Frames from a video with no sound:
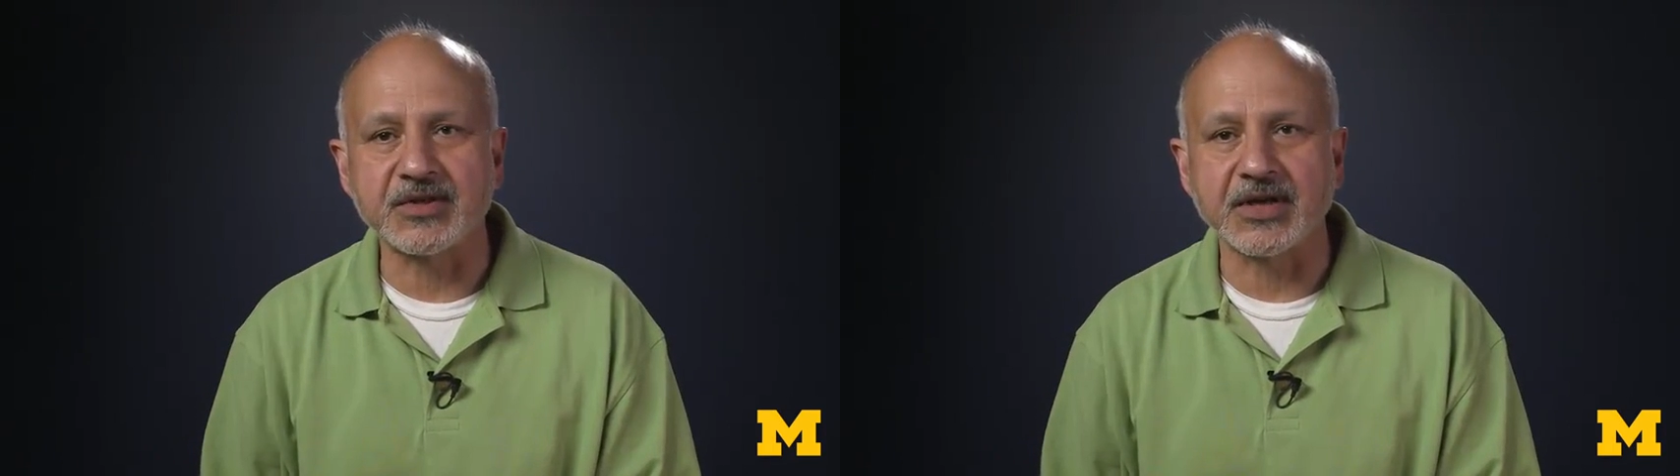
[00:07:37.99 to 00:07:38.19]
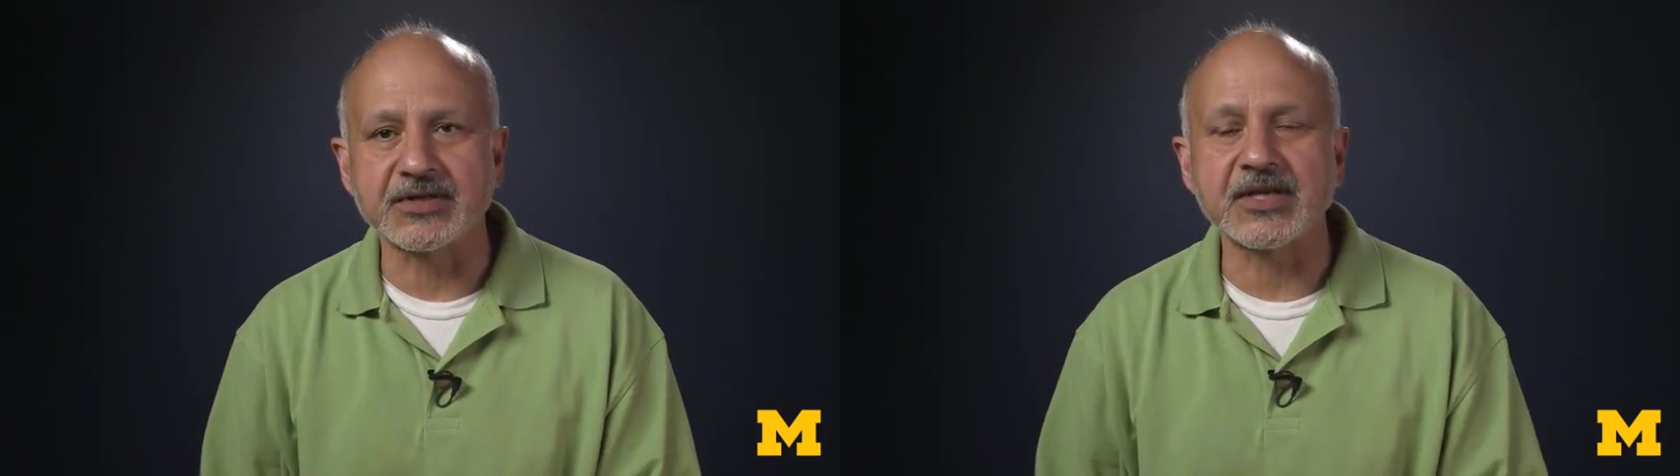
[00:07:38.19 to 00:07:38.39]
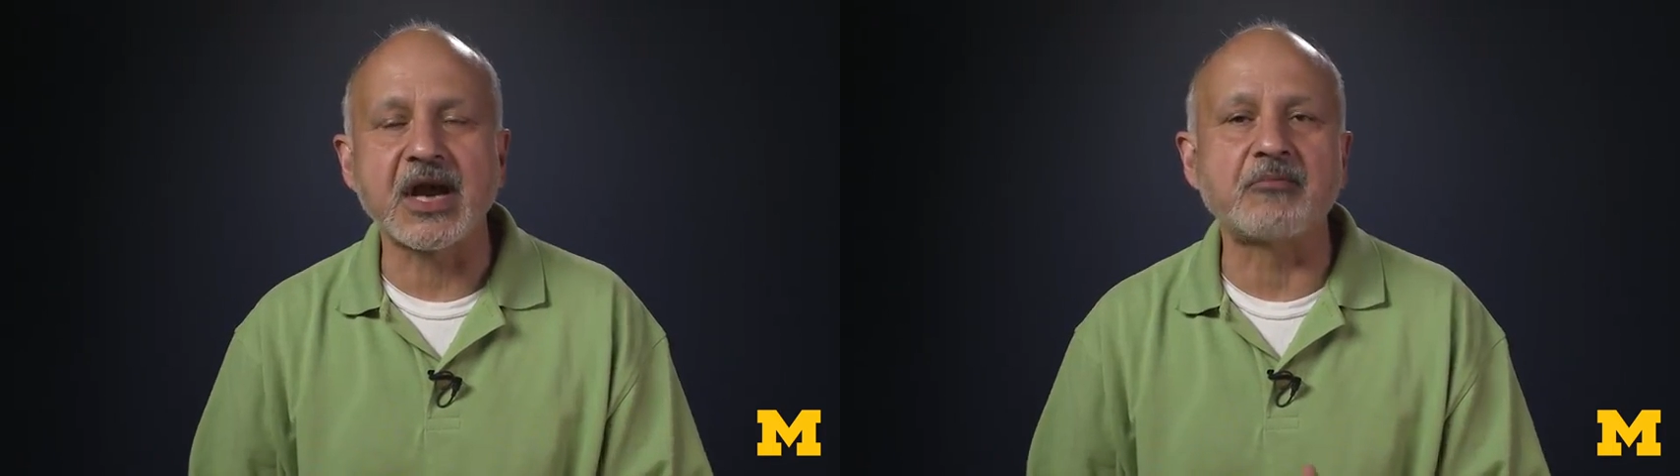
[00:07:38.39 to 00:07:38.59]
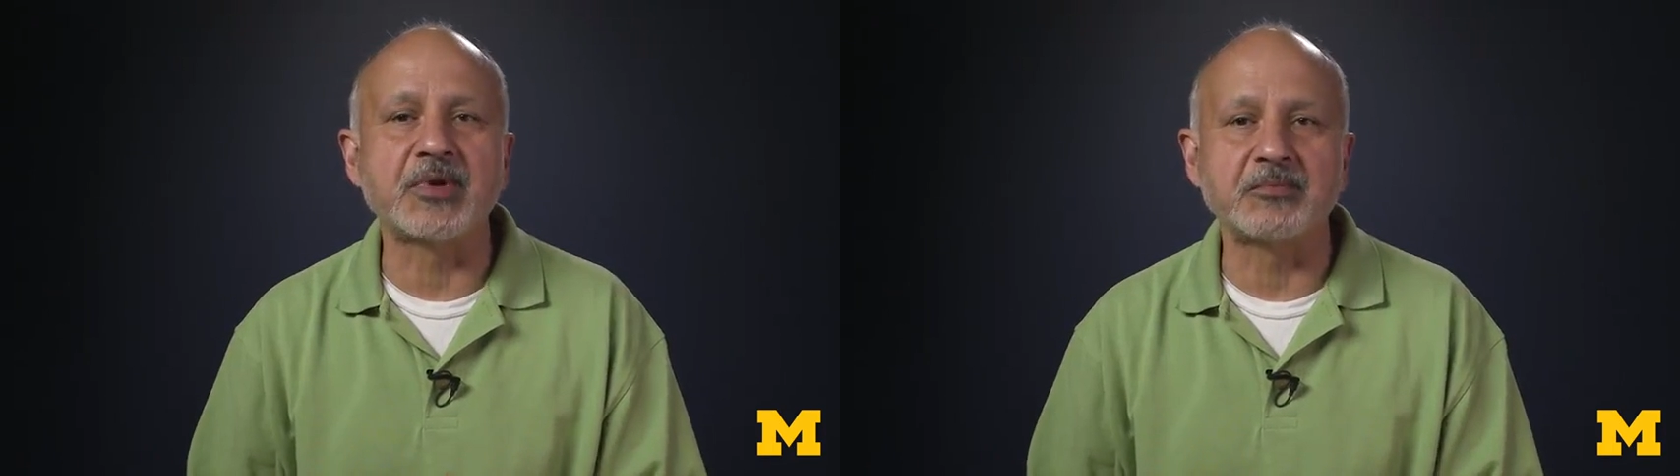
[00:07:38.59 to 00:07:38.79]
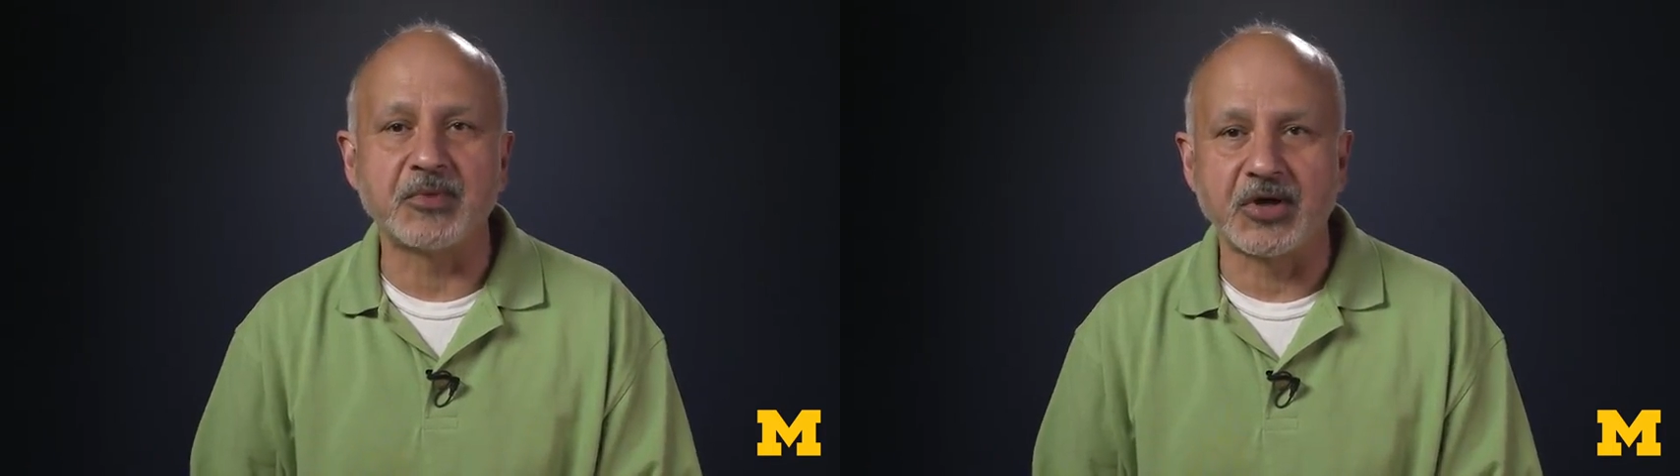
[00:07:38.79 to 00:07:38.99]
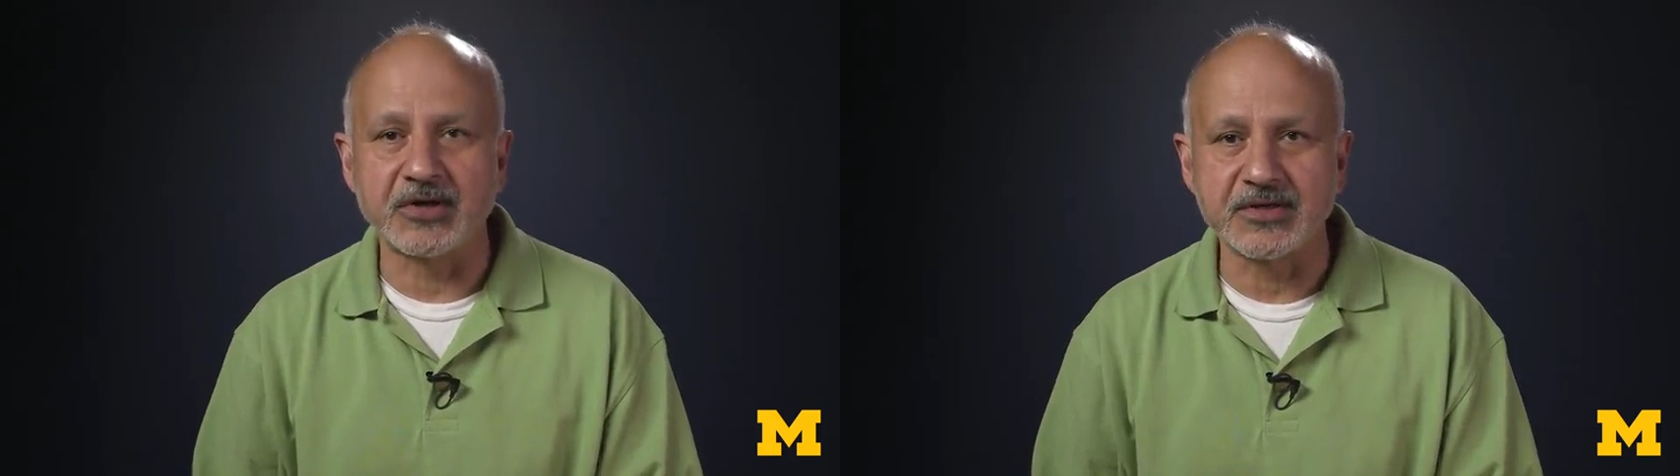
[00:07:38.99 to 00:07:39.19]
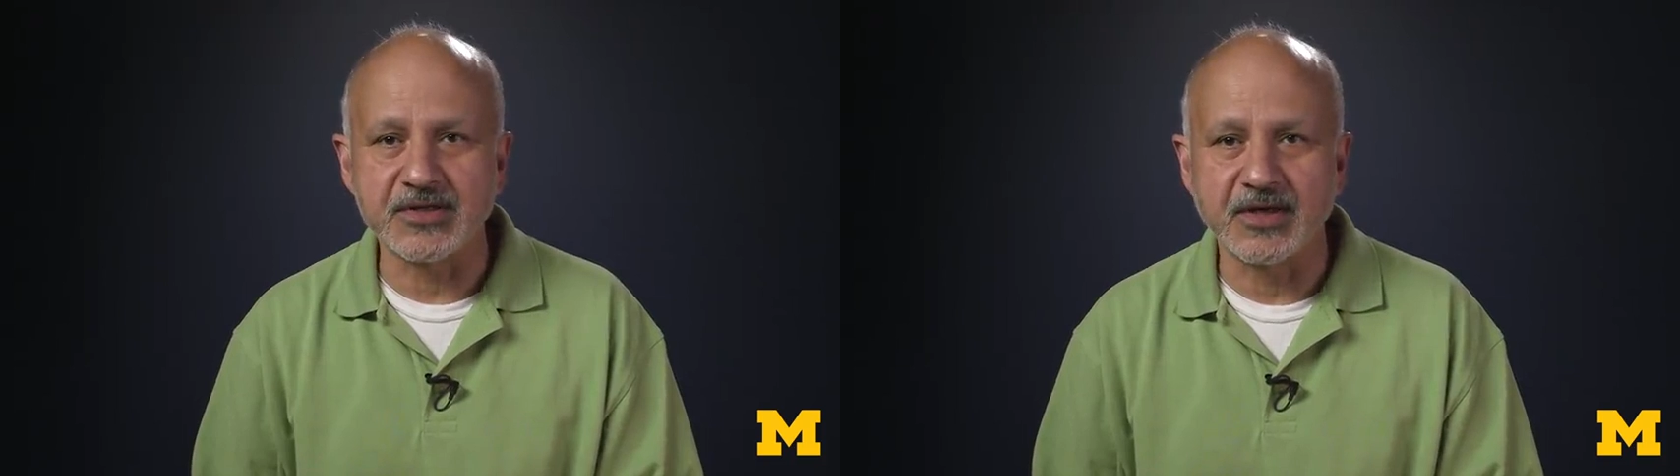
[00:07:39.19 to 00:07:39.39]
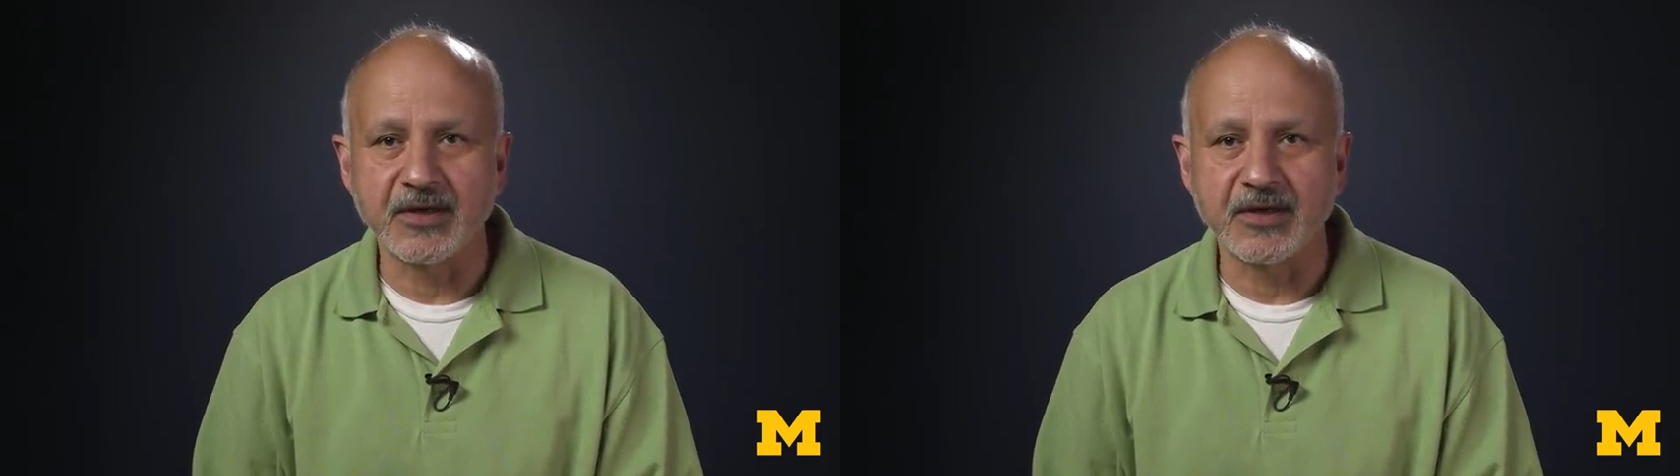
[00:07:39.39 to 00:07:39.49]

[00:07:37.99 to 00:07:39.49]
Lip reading: rates? Government bonds.